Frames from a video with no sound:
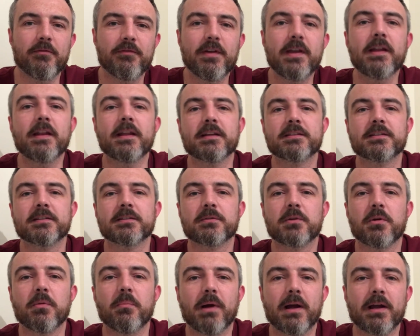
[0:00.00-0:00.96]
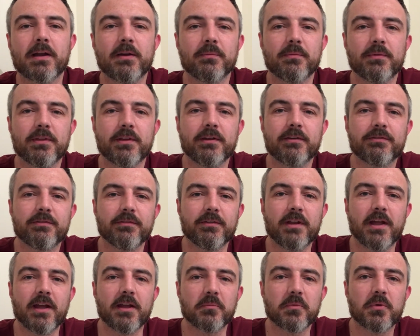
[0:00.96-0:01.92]
Phoenix has come back with a
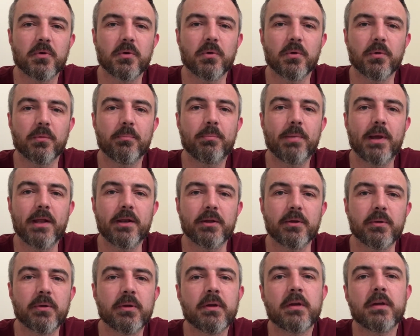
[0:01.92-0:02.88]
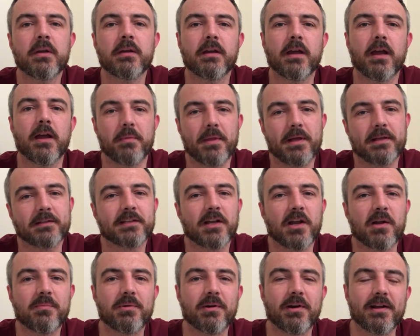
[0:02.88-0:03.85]
different name called Bennu, and that's
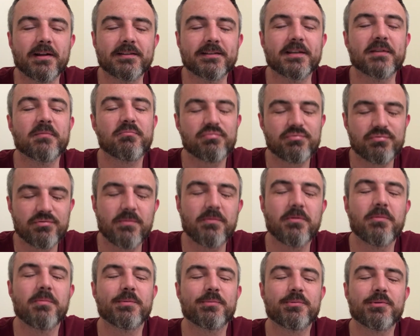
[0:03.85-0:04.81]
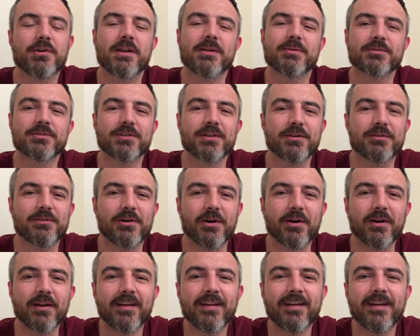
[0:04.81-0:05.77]
how I pronounce it. Probably pronouncing it
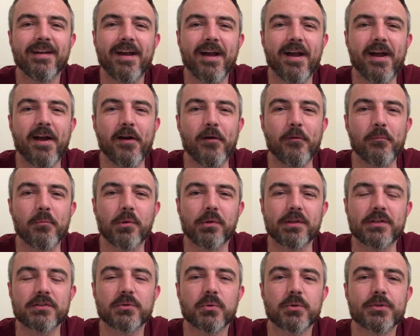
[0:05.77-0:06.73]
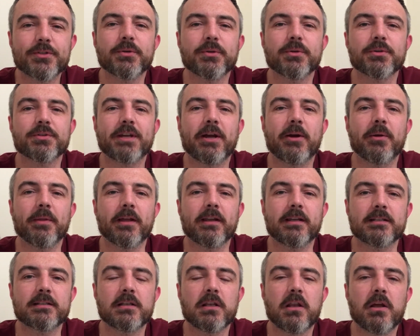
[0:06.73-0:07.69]
wrong. But there's all sorts out there.
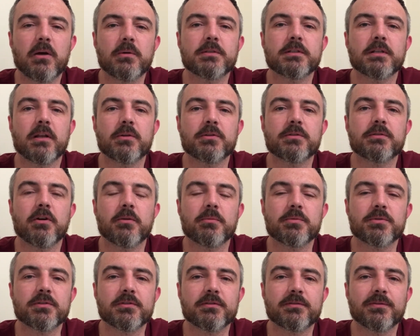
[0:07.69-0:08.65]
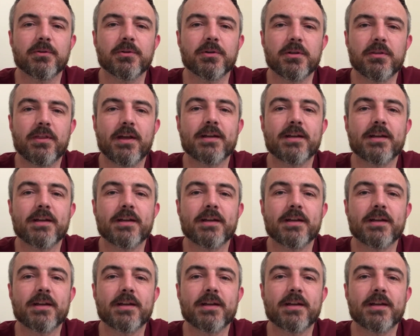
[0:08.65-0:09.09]
There's loads and loads of options for you.